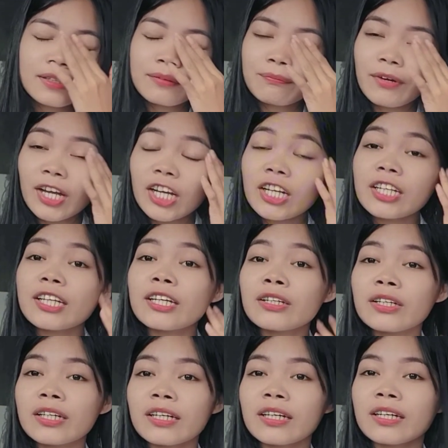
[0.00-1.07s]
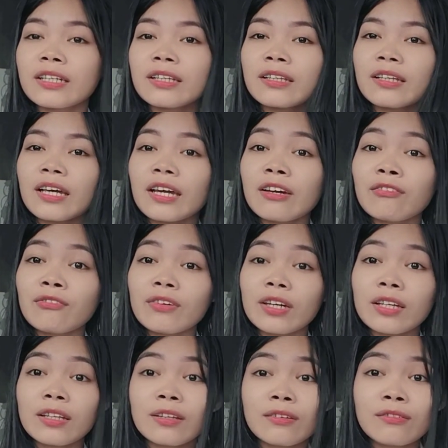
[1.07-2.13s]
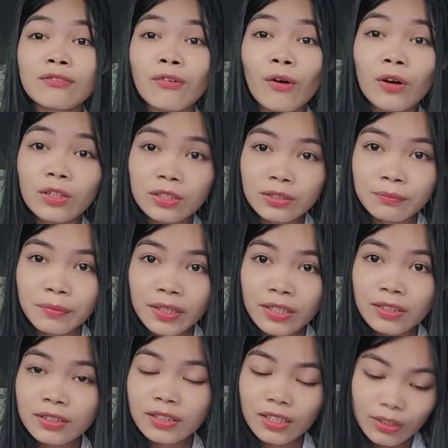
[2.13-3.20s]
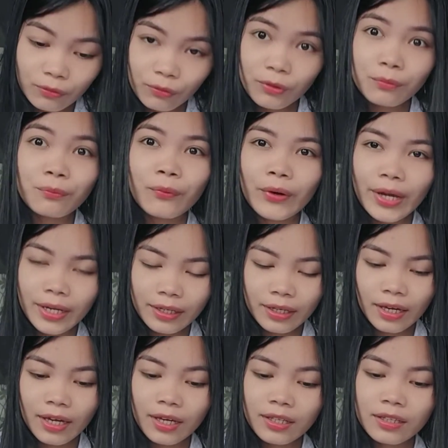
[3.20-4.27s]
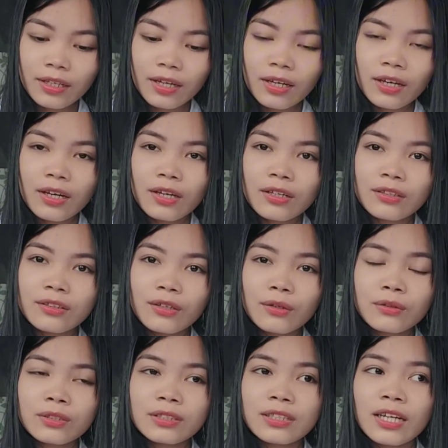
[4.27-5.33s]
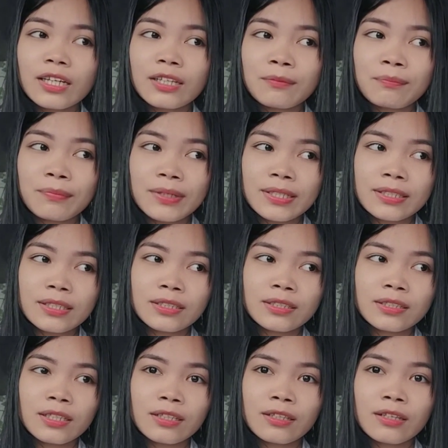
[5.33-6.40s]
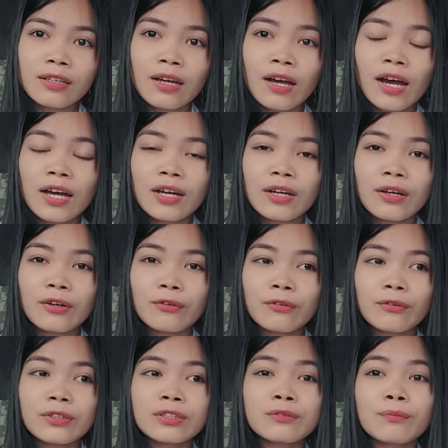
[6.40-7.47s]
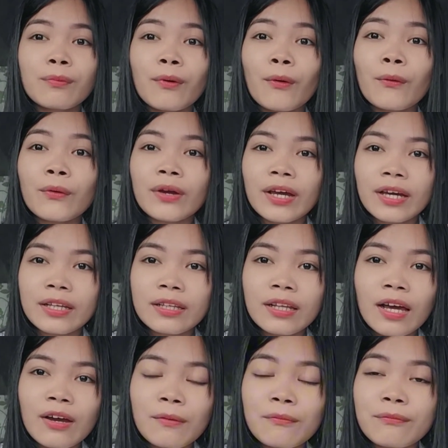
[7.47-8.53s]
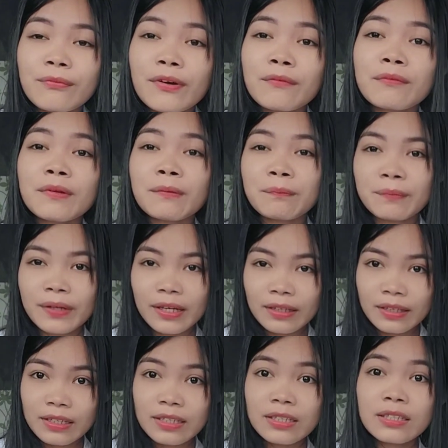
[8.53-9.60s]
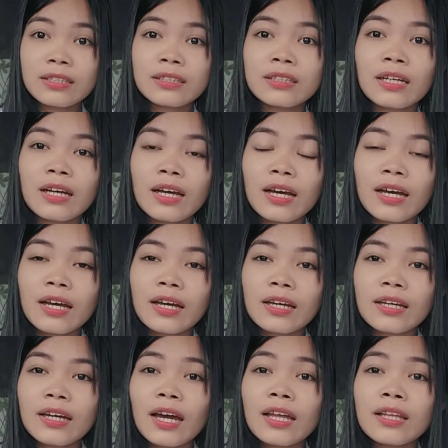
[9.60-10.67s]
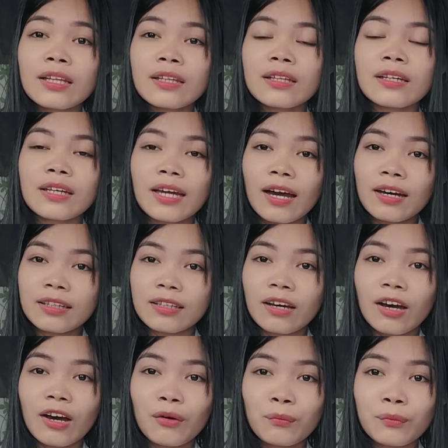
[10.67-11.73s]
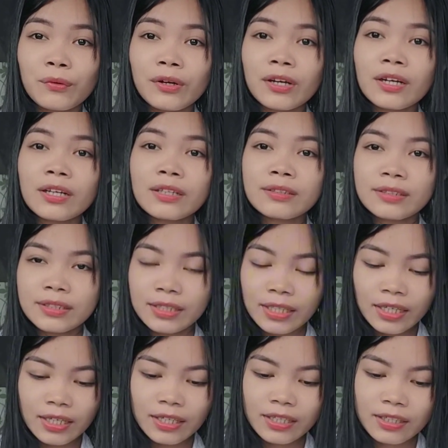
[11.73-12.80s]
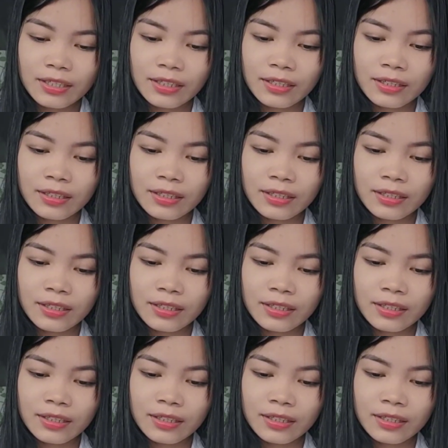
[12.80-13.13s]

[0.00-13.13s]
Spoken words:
very delicate. If it falls, because it will break, and those tiny pieces that was broken from the plate is can cut our skin.